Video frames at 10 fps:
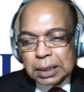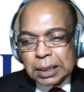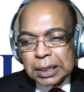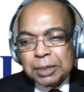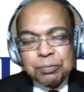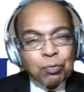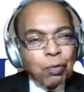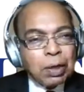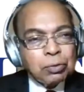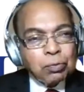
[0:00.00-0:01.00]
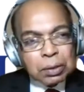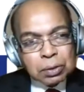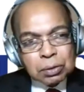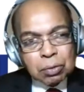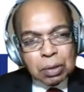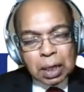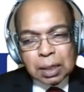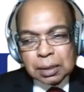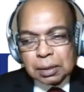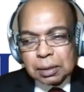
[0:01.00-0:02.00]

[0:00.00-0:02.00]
If one wants to learn